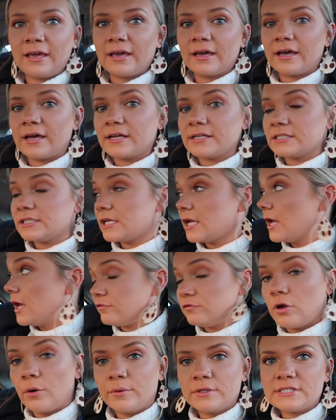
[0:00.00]
and
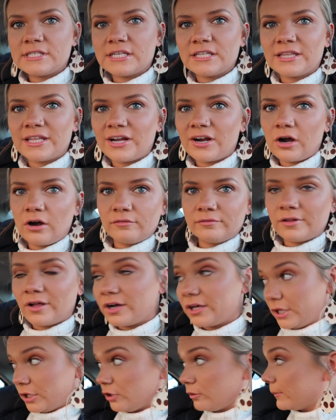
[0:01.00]
if no one's in there, I'll
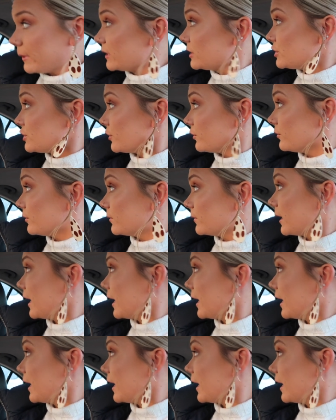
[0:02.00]
vlog a little bit and show you